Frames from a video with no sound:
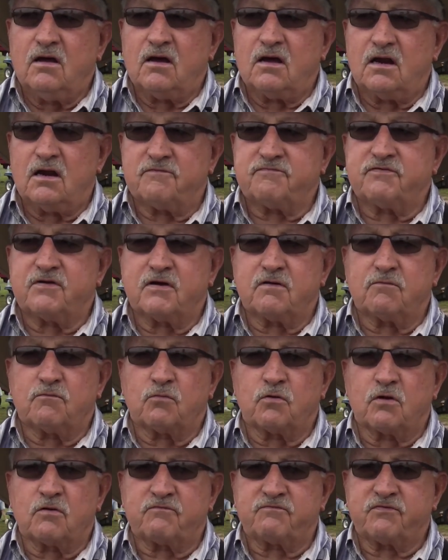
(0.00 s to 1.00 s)
And if it
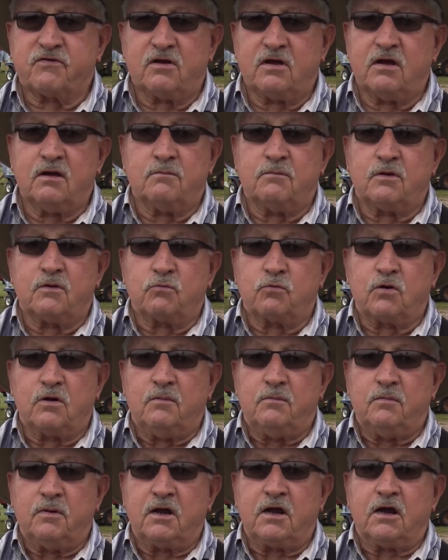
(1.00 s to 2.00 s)
weren't for him, it
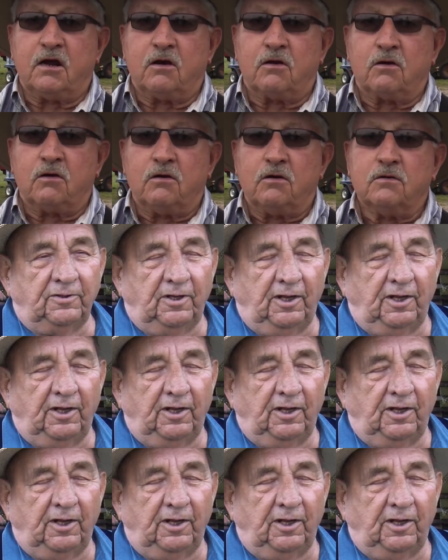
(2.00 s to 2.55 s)
wouldn't be here.